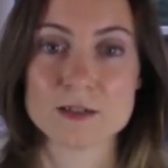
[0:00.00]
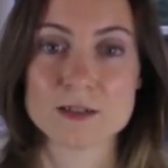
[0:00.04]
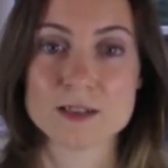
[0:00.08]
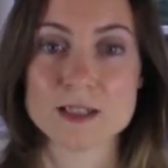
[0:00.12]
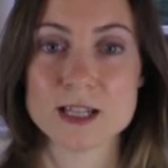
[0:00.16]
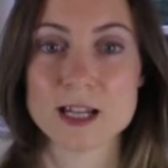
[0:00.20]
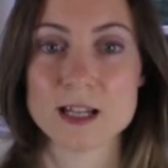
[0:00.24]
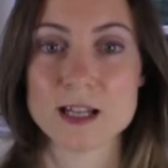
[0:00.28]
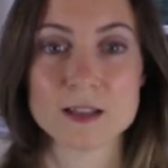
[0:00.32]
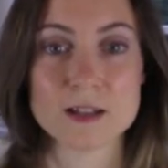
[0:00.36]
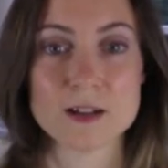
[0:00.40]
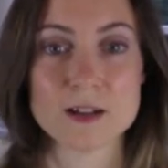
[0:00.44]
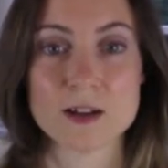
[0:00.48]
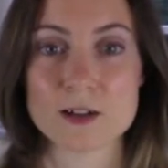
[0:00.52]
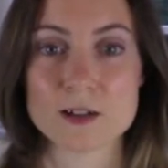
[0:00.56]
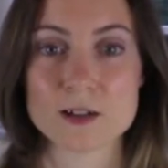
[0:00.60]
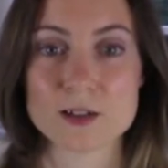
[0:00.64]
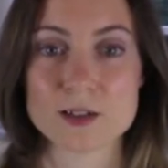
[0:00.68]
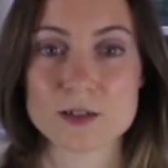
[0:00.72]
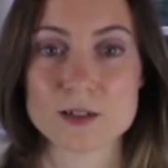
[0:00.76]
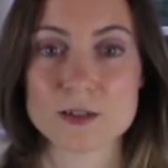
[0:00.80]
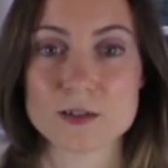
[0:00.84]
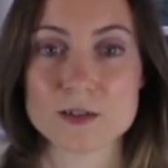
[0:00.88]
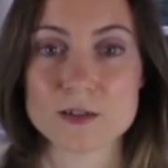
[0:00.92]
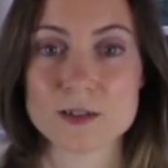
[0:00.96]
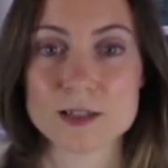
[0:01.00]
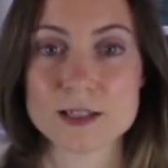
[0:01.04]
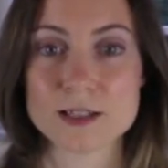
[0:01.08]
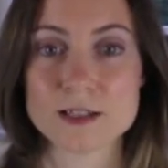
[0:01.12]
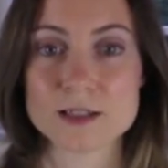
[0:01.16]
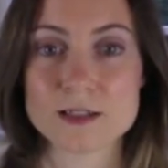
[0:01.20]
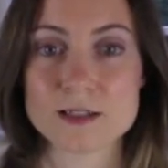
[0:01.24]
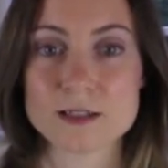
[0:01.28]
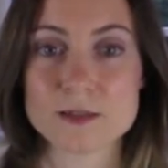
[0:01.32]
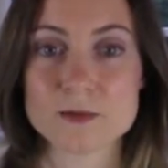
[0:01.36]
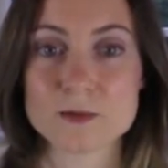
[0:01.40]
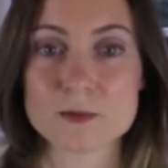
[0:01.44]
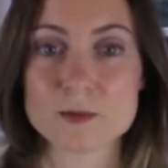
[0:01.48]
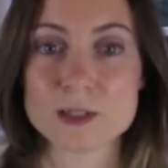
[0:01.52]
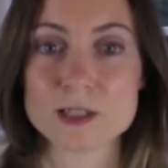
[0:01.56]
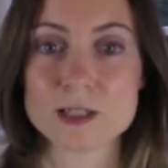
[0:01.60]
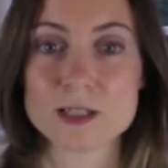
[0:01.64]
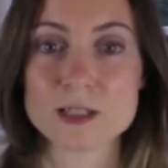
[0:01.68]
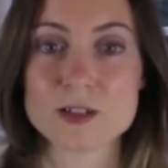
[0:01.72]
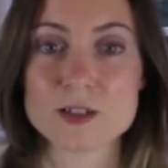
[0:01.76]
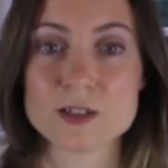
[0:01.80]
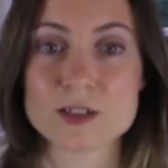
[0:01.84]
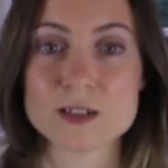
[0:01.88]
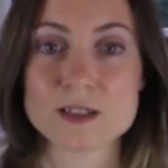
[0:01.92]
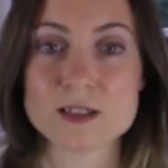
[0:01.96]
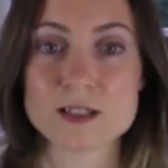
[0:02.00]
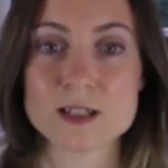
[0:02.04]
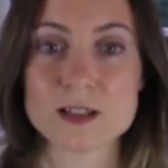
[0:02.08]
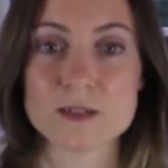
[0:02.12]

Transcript: daily arsenal is to really just